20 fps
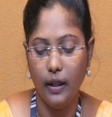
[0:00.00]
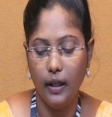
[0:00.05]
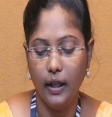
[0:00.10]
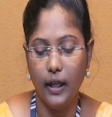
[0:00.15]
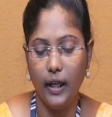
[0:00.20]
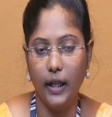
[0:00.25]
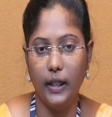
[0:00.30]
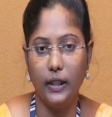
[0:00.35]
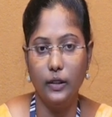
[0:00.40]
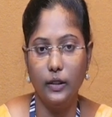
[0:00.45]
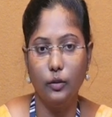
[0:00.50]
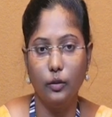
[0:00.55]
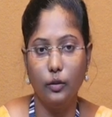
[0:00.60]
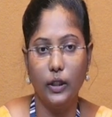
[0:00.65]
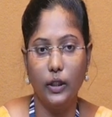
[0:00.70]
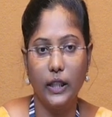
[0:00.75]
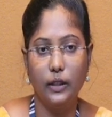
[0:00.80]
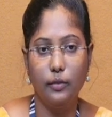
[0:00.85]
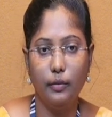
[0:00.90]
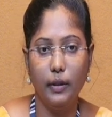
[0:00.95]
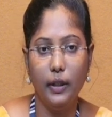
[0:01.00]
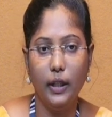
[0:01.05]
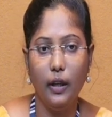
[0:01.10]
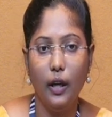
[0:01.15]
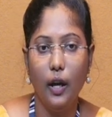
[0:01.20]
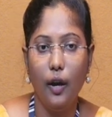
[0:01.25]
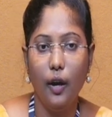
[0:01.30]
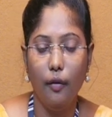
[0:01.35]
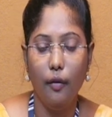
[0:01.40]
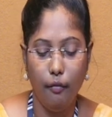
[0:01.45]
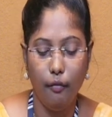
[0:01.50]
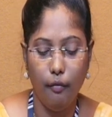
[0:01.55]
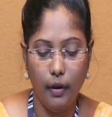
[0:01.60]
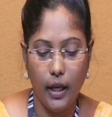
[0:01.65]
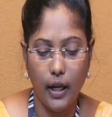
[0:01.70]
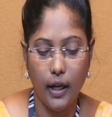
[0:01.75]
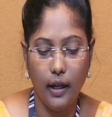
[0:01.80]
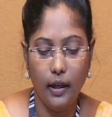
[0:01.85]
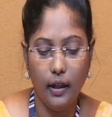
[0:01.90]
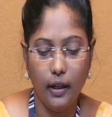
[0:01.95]
18. So that's why we
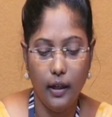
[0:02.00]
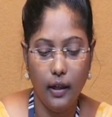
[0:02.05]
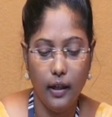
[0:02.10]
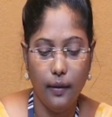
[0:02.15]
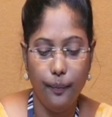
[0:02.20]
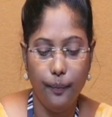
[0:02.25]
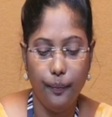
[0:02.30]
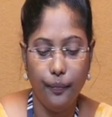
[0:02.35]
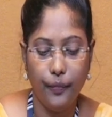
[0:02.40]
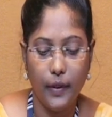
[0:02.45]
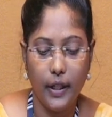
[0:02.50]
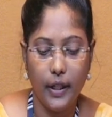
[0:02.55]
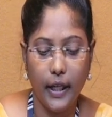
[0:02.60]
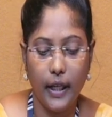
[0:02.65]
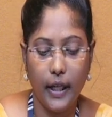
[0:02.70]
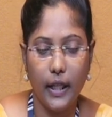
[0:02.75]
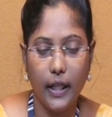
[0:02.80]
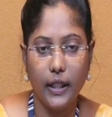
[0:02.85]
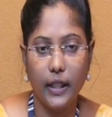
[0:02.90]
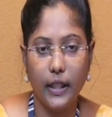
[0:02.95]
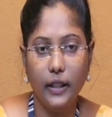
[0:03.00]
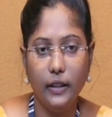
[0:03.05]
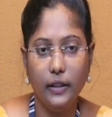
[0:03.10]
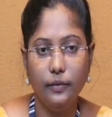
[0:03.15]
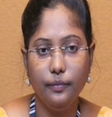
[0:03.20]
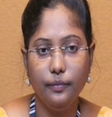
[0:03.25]
are taking the